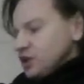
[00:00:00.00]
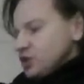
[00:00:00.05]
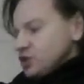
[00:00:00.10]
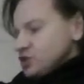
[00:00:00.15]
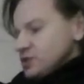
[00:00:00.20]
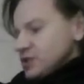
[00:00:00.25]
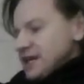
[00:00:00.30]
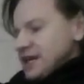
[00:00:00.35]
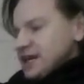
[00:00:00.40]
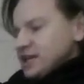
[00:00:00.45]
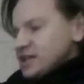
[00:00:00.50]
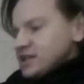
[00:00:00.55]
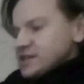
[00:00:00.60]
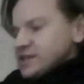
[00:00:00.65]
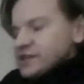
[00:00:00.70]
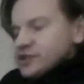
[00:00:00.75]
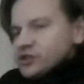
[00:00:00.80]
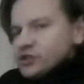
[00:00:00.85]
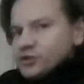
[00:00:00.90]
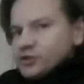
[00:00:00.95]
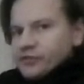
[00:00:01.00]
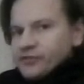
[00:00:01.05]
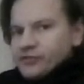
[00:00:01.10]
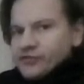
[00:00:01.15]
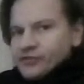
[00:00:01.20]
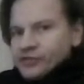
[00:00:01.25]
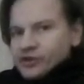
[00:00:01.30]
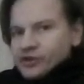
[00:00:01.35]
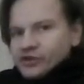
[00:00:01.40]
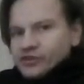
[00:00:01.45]
So actually your
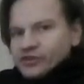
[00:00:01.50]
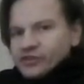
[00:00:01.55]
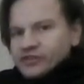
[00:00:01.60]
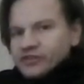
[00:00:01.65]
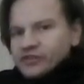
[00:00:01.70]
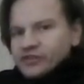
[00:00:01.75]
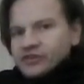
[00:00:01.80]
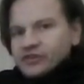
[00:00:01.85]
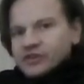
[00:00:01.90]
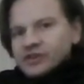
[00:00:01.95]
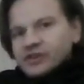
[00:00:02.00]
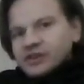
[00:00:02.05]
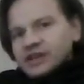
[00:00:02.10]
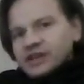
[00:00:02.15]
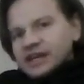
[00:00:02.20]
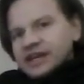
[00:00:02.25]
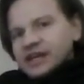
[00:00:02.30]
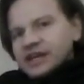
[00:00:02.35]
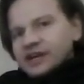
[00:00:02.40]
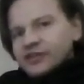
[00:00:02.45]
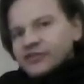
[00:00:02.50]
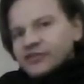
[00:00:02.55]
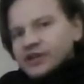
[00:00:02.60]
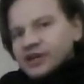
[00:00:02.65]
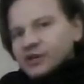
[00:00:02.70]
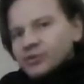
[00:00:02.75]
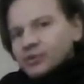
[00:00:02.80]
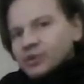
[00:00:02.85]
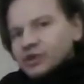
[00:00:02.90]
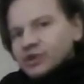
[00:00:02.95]
front
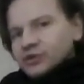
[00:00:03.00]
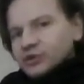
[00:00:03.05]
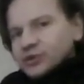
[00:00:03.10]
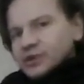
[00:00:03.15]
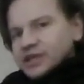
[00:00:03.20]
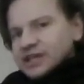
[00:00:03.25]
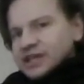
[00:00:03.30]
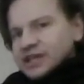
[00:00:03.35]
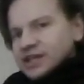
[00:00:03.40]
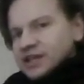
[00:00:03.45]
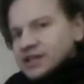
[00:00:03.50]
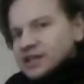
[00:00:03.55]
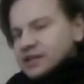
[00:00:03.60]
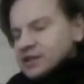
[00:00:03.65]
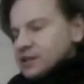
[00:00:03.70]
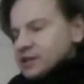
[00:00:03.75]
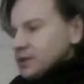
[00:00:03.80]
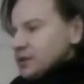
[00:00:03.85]
area will go in,